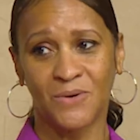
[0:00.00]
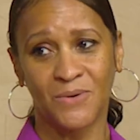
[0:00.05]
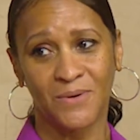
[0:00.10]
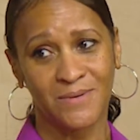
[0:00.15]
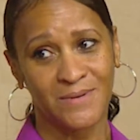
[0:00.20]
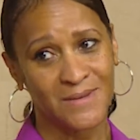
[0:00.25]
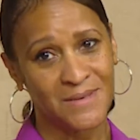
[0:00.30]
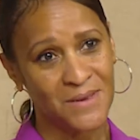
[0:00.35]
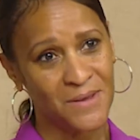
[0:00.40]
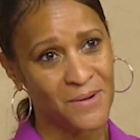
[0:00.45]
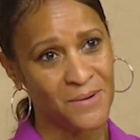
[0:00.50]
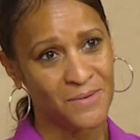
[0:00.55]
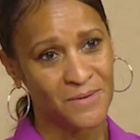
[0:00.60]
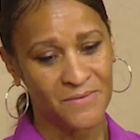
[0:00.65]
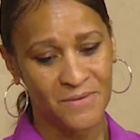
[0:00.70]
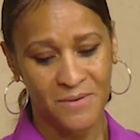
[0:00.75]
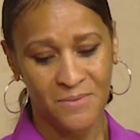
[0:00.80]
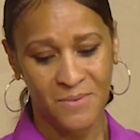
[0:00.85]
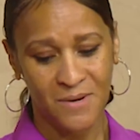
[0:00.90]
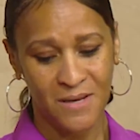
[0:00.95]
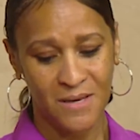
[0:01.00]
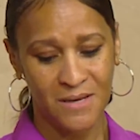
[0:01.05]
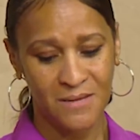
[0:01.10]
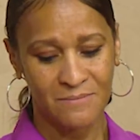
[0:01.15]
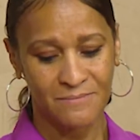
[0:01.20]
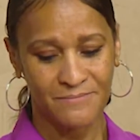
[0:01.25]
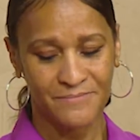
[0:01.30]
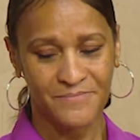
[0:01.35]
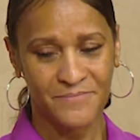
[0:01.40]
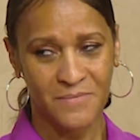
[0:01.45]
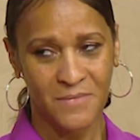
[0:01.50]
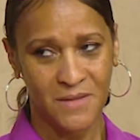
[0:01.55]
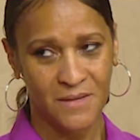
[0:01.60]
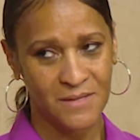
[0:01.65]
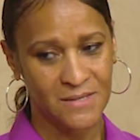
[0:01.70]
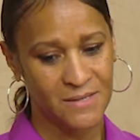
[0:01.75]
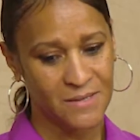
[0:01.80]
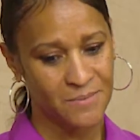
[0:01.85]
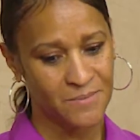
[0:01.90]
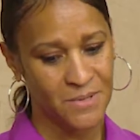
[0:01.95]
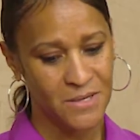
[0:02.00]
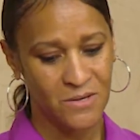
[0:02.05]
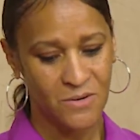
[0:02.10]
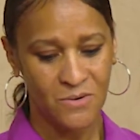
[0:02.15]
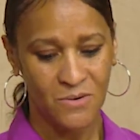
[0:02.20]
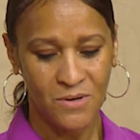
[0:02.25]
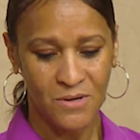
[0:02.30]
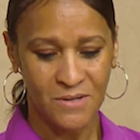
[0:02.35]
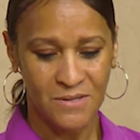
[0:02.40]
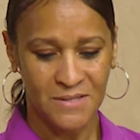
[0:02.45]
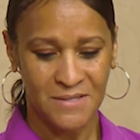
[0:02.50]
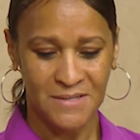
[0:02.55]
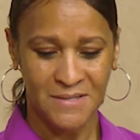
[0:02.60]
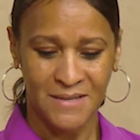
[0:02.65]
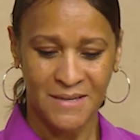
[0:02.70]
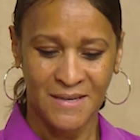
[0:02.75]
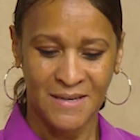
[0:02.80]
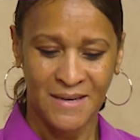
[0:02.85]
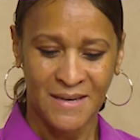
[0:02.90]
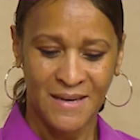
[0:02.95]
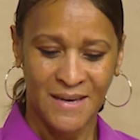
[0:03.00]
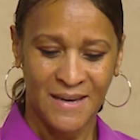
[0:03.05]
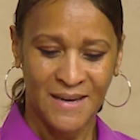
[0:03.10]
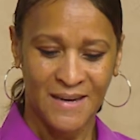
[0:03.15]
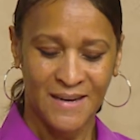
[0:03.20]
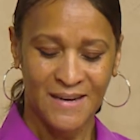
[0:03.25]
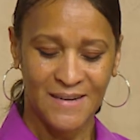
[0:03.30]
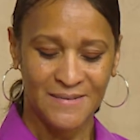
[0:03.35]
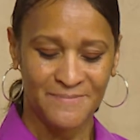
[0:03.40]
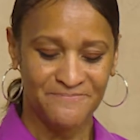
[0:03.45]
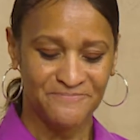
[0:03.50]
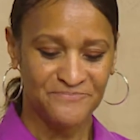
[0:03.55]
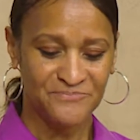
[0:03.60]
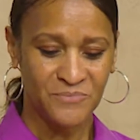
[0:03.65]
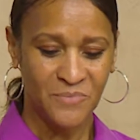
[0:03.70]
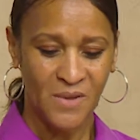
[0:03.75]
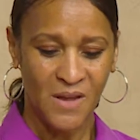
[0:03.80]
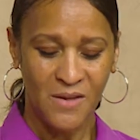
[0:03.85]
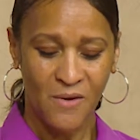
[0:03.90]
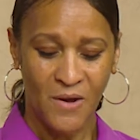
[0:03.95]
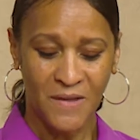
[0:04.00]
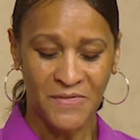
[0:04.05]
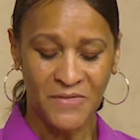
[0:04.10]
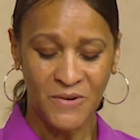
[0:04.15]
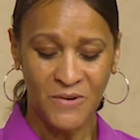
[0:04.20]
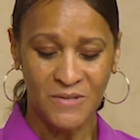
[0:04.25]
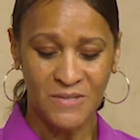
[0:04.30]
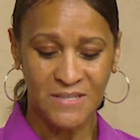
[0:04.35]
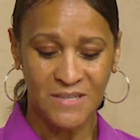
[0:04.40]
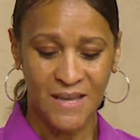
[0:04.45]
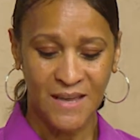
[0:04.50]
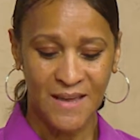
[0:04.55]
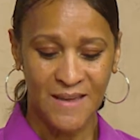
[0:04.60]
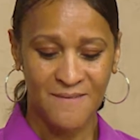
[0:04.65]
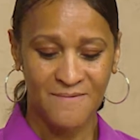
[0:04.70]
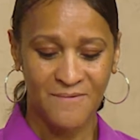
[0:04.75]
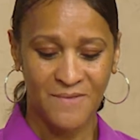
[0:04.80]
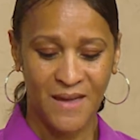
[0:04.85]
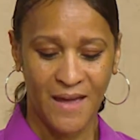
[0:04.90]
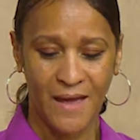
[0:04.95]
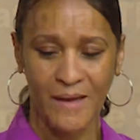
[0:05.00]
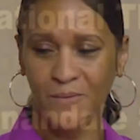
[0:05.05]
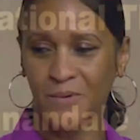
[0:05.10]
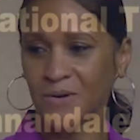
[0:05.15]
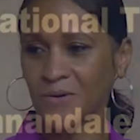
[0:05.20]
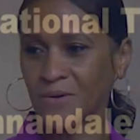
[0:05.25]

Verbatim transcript: So, you know, this if you could want be your ticket. This could be yours. Right. Um, on Thursday, hey,